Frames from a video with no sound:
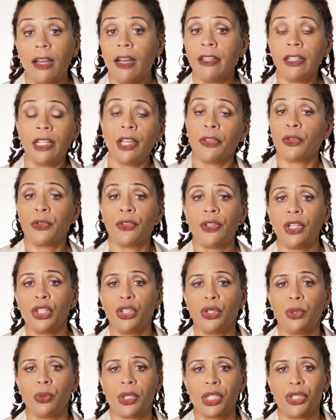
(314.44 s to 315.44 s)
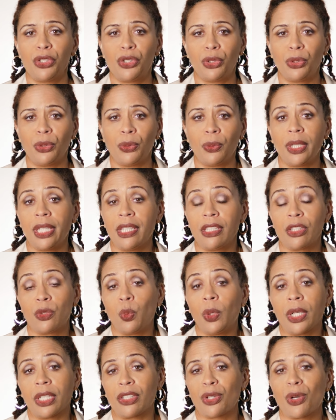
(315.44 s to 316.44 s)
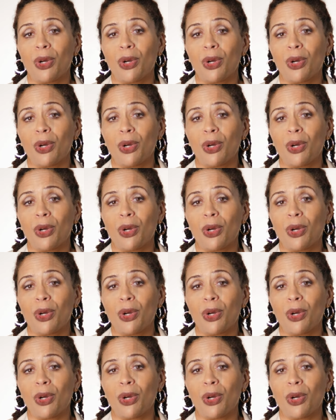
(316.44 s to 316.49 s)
Another thing you can do is what's